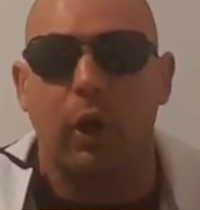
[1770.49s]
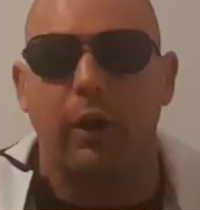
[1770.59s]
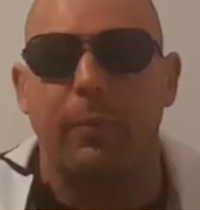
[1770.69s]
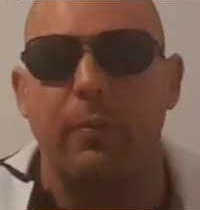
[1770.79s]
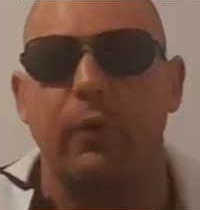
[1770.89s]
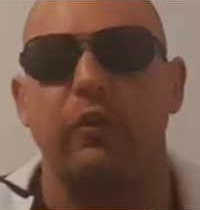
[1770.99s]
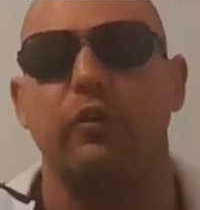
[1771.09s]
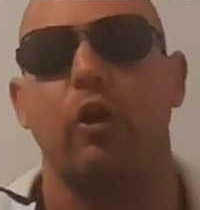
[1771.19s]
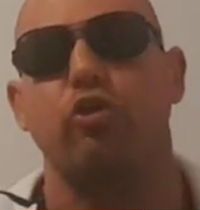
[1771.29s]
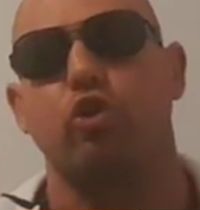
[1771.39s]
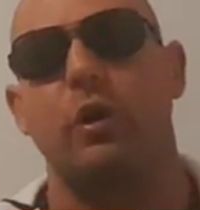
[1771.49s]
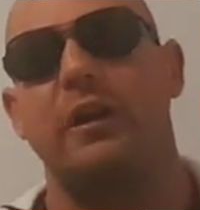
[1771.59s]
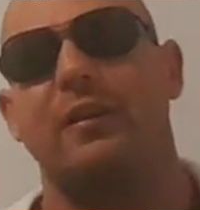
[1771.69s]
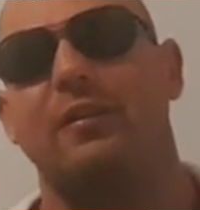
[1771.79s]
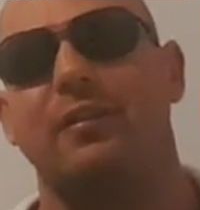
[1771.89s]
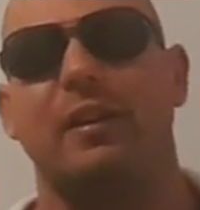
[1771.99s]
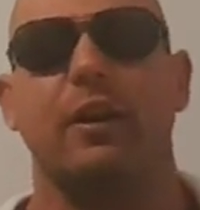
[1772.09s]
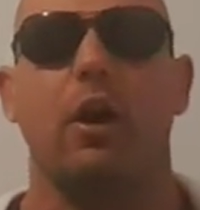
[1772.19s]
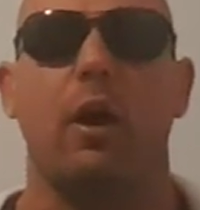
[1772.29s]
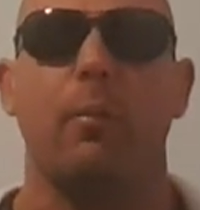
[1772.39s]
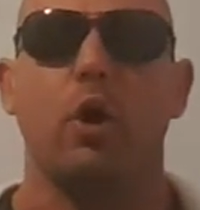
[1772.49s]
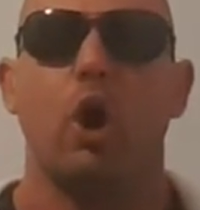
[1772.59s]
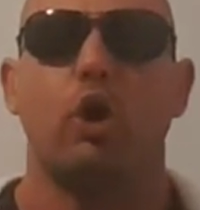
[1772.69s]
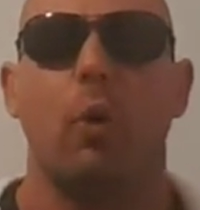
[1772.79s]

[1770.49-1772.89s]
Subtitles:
a lot of people that start treating this as income